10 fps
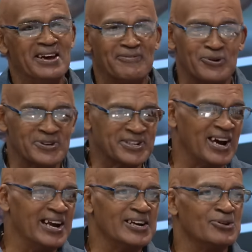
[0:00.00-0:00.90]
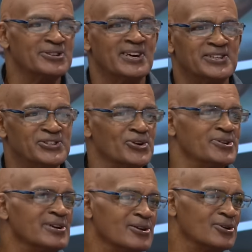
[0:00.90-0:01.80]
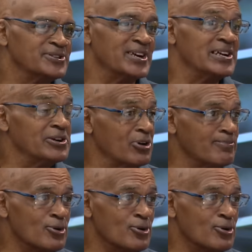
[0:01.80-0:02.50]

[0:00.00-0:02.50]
Of course, Carl Lewis and Joe DeLoach and Leroy